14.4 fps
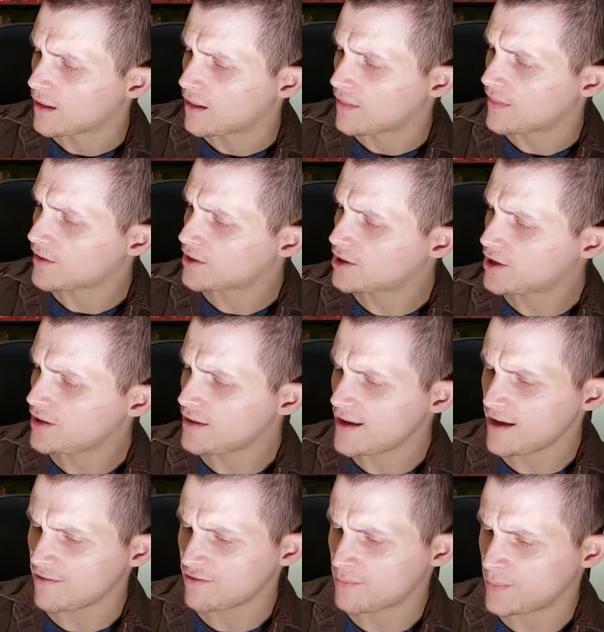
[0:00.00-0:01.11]
There could
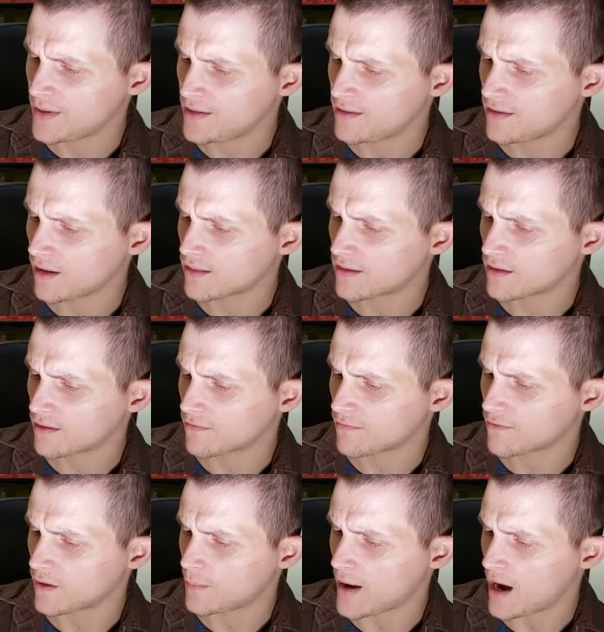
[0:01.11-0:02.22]
have been nothing
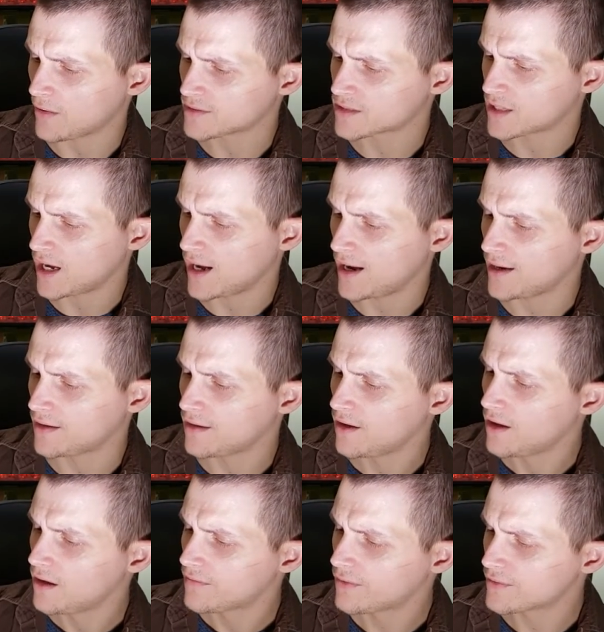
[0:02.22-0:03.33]
from outside,
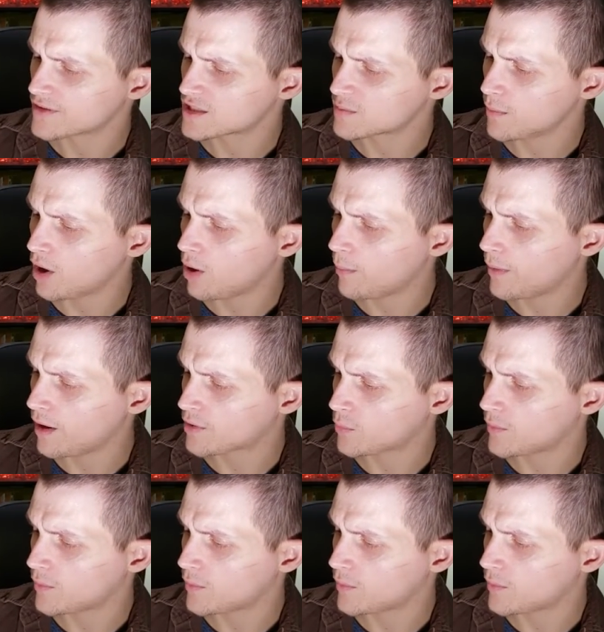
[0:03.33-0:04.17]
for the small barred